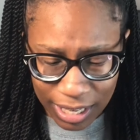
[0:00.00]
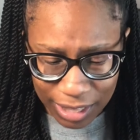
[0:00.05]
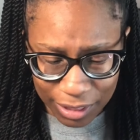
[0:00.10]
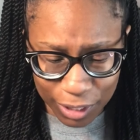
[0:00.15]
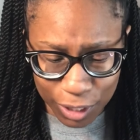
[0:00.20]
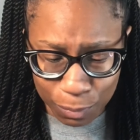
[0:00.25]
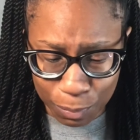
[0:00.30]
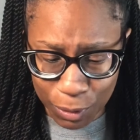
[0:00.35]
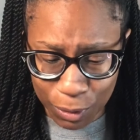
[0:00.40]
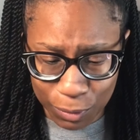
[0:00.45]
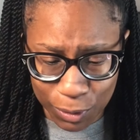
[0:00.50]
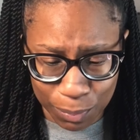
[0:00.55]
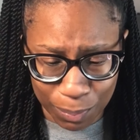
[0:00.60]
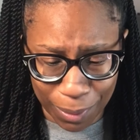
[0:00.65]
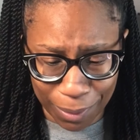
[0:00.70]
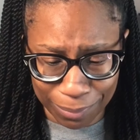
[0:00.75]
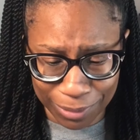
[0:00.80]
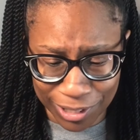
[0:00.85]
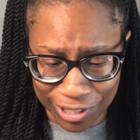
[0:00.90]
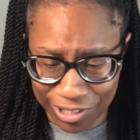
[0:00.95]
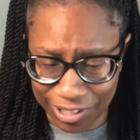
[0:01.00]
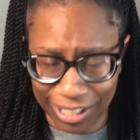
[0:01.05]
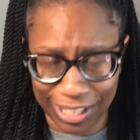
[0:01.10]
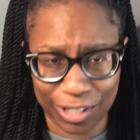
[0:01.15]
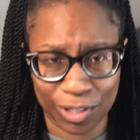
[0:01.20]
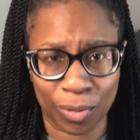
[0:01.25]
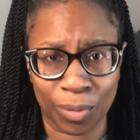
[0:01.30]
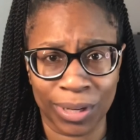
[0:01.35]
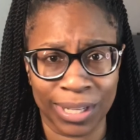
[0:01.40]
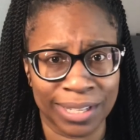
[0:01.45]
This book was published like
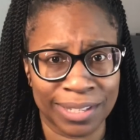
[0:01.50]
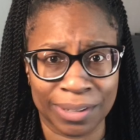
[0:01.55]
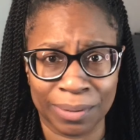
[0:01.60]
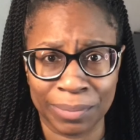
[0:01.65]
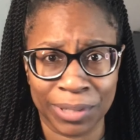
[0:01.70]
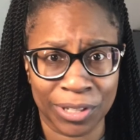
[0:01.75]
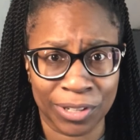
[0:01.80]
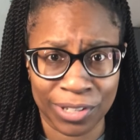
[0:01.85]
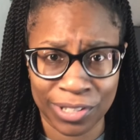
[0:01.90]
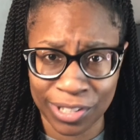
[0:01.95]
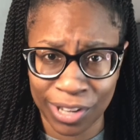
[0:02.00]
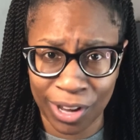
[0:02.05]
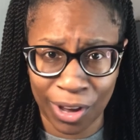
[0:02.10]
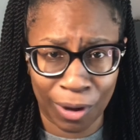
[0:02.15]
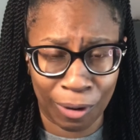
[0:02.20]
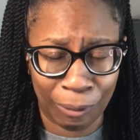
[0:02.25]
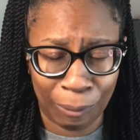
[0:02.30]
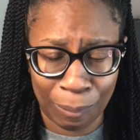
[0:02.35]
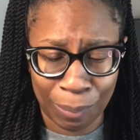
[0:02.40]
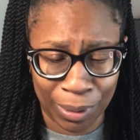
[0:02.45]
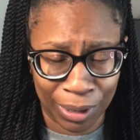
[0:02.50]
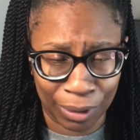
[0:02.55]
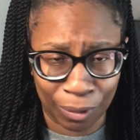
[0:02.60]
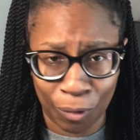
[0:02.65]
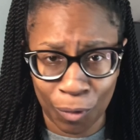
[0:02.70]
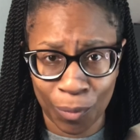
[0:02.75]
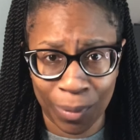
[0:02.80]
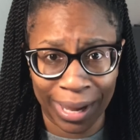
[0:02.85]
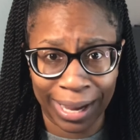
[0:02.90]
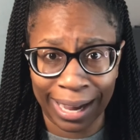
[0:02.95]
20 some years ago, but
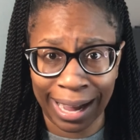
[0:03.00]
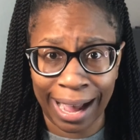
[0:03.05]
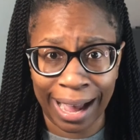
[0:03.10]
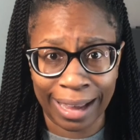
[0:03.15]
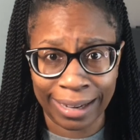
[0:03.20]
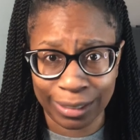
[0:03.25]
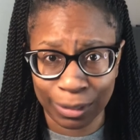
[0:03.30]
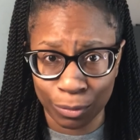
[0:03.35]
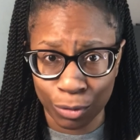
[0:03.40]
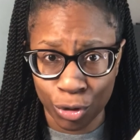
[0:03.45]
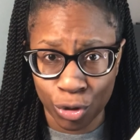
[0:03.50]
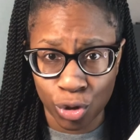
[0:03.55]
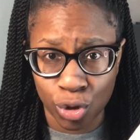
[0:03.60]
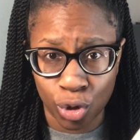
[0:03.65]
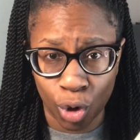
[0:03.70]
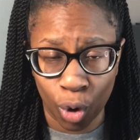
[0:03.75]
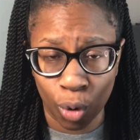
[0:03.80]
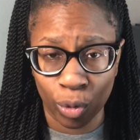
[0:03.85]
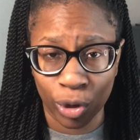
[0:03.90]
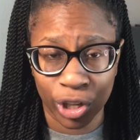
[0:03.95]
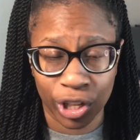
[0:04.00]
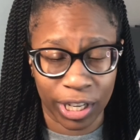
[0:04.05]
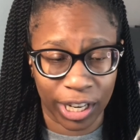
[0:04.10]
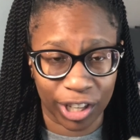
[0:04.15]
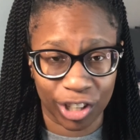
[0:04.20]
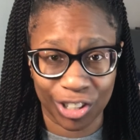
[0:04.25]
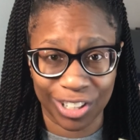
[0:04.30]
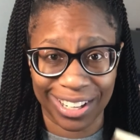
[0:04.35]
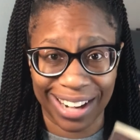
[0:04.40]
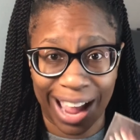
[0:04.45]
oh my God, it was so good. I
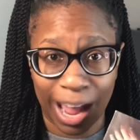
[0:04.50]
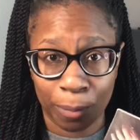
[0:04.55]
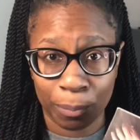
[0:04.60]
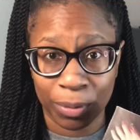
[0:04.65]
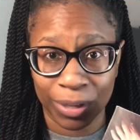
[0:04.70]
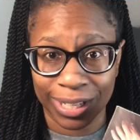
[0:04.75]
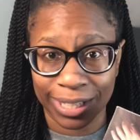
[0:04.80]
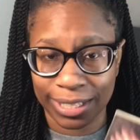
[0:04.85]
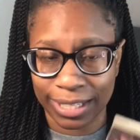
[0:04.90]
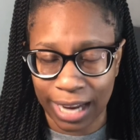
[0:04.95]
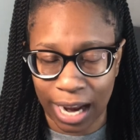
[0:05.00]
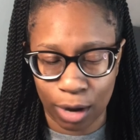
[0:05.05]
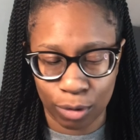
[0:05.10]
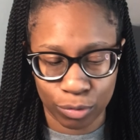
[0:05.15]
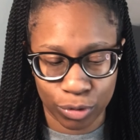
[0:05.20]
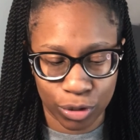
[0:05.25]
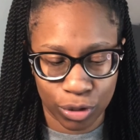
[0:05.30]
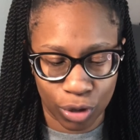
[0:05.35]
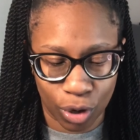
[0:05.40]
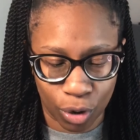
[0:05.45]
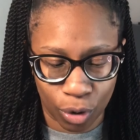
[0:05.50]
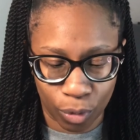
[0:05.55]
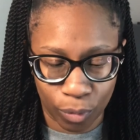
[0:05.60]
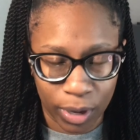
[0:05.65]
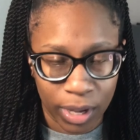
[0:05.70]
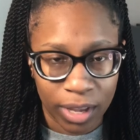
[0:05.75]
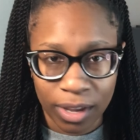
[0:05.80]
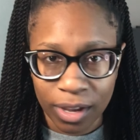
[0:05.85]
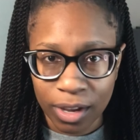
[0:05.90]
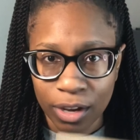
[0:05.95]
could not put it down. So
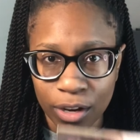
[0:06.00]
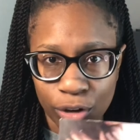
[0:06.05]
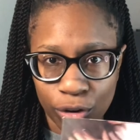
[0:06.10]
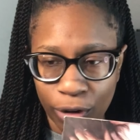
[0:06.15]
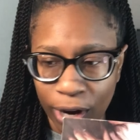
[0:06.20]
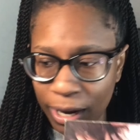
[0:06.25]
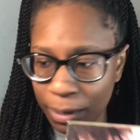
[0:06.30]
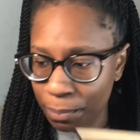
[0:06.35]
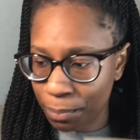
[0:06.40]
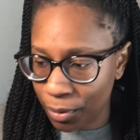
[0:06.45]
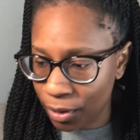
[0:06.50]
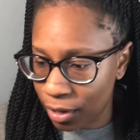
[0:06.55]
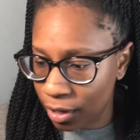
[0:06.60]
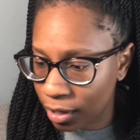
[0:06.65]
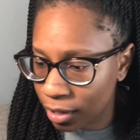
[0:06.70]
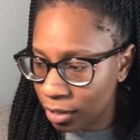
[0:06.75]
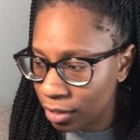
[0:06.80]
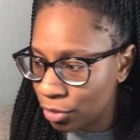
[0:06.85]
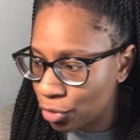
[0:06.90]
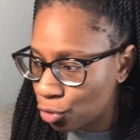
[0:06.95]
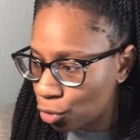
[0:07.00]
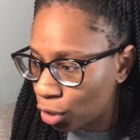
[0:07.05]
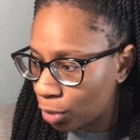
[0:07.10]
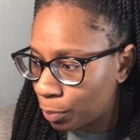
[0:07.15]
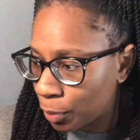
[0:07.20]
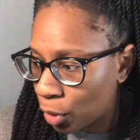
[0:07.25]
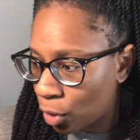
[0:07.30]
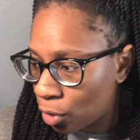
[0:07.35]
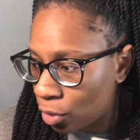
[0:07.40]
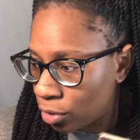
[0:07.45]
great book, Jodi
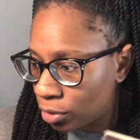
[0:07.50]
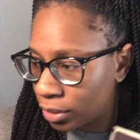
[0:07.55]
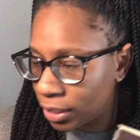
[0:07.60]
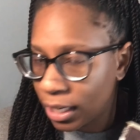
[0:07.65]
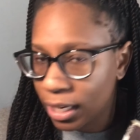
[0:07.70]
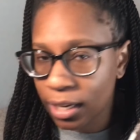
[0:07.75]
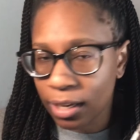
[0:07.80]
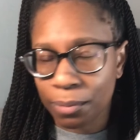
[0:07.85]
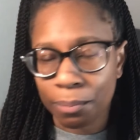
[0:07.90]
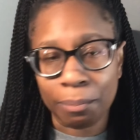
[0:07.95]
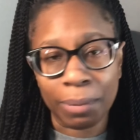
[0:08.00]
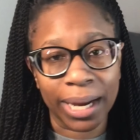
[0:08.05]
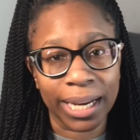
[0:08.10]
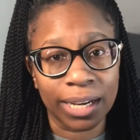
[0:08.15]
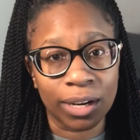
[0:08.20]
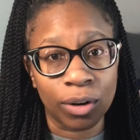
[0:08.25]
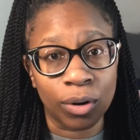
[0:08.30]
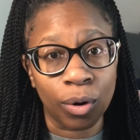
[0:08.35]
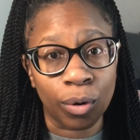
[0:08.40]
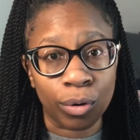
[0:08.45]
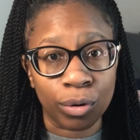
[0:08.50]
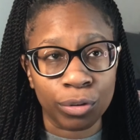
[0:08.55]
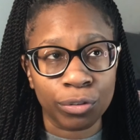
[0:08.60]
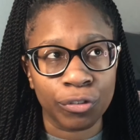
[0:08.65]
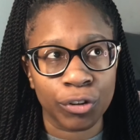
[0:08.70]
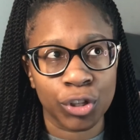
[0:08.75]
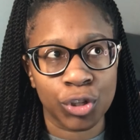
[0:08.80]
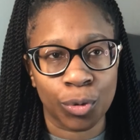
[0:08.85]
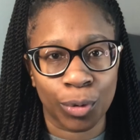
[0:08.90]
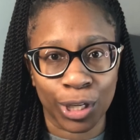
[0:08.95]
Picoult. My goal
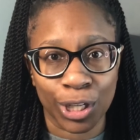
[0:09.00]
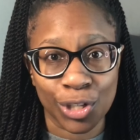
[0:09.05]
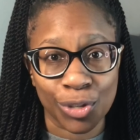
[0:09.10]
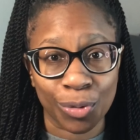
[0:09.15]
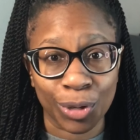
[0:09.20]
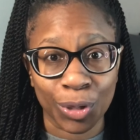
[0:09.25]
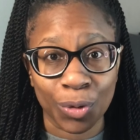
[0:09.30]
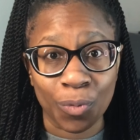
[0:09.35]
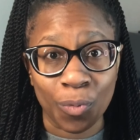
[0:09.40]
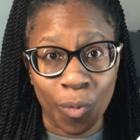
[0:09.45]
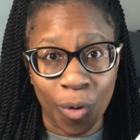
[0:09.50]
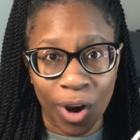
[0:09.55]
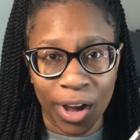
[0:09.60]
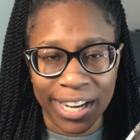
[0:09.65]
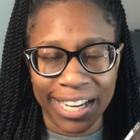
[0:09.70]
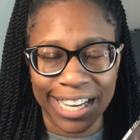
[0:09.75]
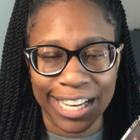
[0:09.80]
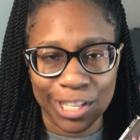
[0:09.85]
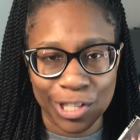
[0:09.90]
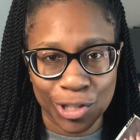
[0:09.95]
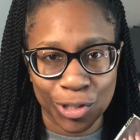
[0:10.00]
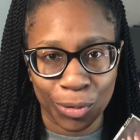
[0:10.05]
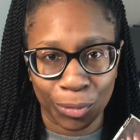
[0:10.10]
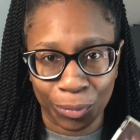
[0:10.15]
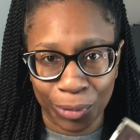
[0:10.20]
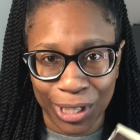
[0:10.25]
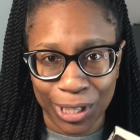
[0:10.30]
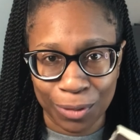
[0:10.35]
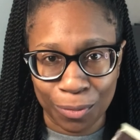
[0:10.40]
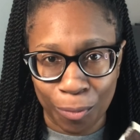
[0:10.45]
for 2021 is to
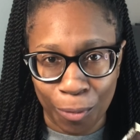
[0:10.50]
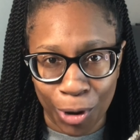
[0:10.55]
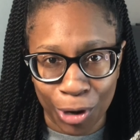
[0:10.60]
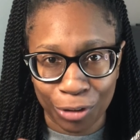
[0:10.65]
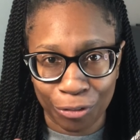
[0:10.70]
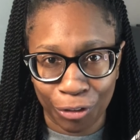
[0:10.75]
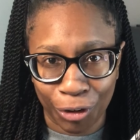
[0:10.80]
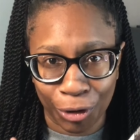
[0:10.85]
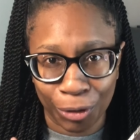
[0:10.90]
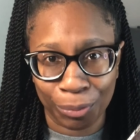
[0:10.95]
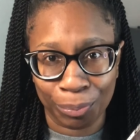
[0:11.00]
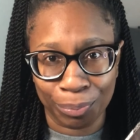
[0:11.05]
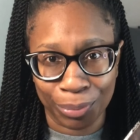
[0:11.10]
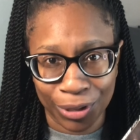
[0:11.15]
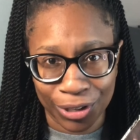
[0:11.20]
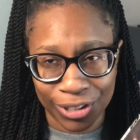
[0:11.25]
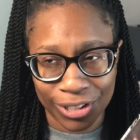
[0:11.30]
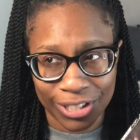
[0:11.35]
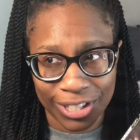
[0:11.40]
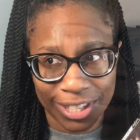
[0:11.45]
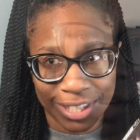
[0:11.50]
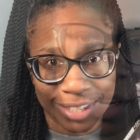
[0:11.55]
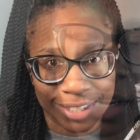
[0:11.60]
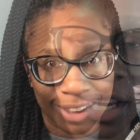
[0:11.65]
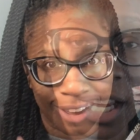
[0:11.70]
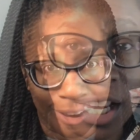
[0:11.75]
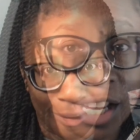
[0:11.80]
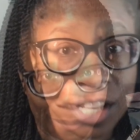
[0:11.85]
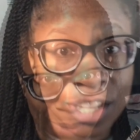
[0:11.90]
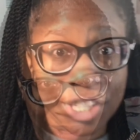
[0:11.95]
read one of her books
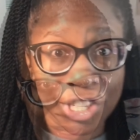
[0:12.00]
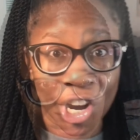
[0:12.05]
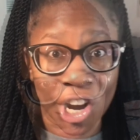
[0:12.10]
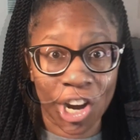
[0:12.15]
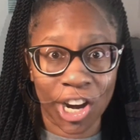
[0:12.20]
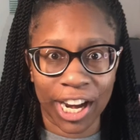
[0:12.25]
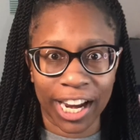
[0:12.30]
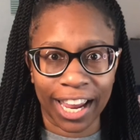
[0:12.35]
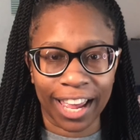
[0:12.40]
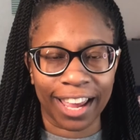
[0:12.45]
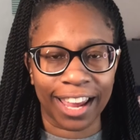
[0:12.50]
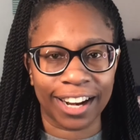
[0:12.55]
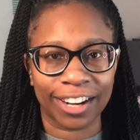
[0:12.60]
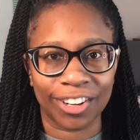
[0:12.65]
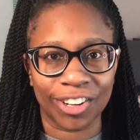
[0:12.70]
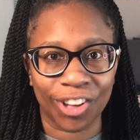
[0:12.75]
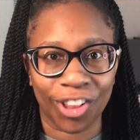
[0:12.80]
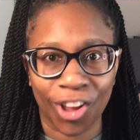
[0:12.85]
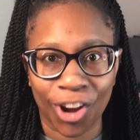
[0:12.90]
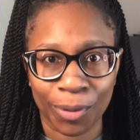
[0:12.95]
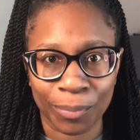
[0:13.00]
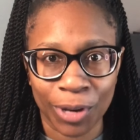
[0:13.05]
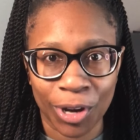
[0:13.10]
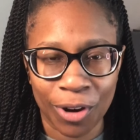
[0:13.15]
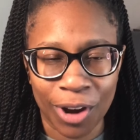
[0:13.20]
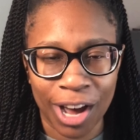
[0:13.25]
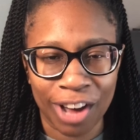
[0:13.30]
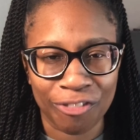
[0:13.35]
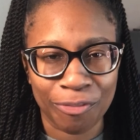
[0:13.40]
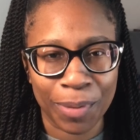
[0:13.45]
a month. Sorry, I had an alarm go
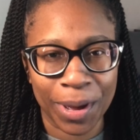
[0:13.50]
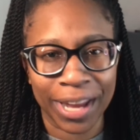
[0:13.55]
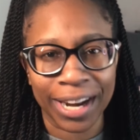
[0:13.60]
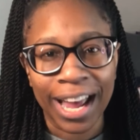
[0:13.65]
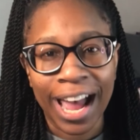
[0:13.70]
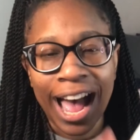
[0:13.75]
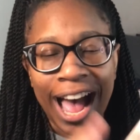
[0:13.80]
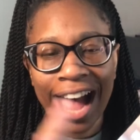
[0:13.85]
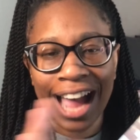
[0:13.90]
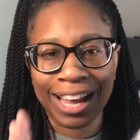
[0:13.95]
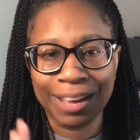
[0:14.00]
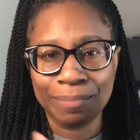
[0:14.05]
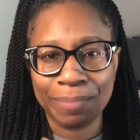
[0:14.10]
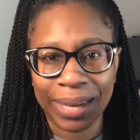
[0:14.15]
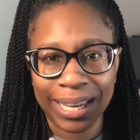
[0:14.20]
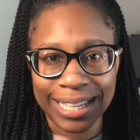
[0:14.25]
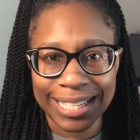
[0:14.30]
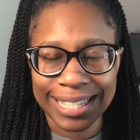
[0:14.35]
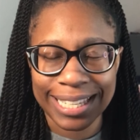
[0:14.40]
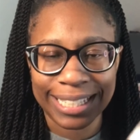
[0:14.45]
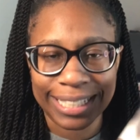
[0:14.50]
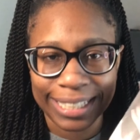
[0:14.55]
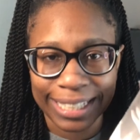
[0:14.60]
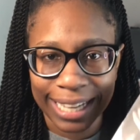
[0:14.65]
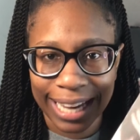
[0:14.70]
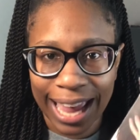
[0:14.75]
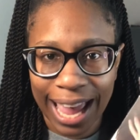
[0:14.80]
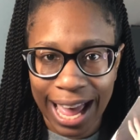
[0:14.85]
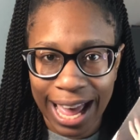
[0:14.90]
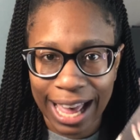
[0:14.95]
off, but I basically
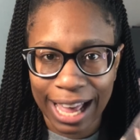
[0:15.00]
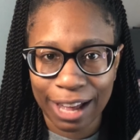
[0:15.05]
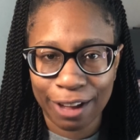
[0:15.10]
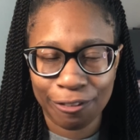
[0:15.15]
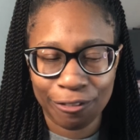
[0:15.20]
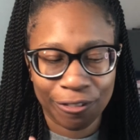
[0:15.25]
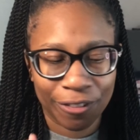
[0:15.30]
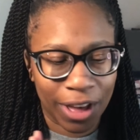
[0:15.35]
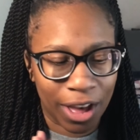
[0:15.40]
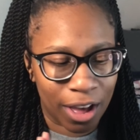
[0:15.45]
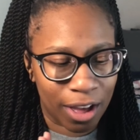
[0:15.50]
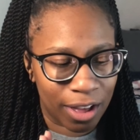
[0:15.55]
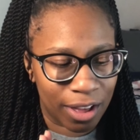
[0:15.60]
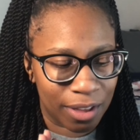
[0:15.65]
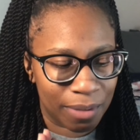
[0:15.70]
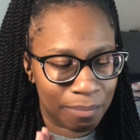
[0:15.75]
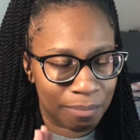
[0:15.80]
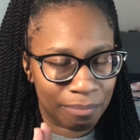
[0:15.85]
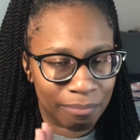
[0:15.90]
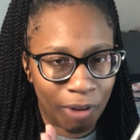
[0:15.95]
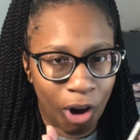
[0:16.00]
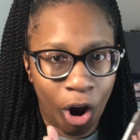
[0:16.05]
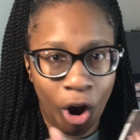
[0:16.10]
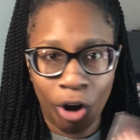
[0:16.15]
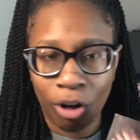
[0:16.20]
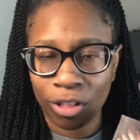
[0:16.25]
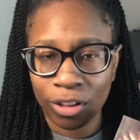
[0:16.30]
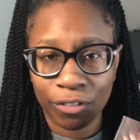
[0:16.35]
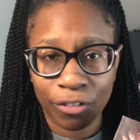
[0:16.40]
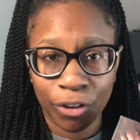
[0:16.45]
have
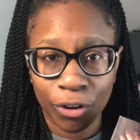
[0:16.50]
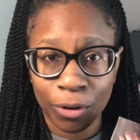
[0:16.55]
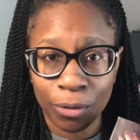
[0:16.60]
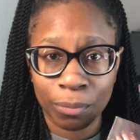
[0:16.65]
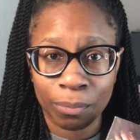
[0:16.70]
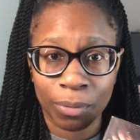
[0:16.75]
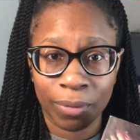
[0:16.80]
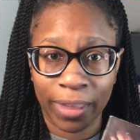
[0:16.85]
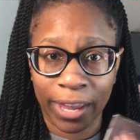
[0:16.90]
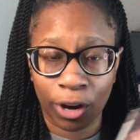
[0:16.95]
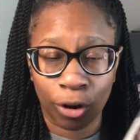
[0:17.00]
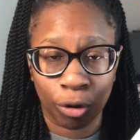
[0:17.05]
all of her, like her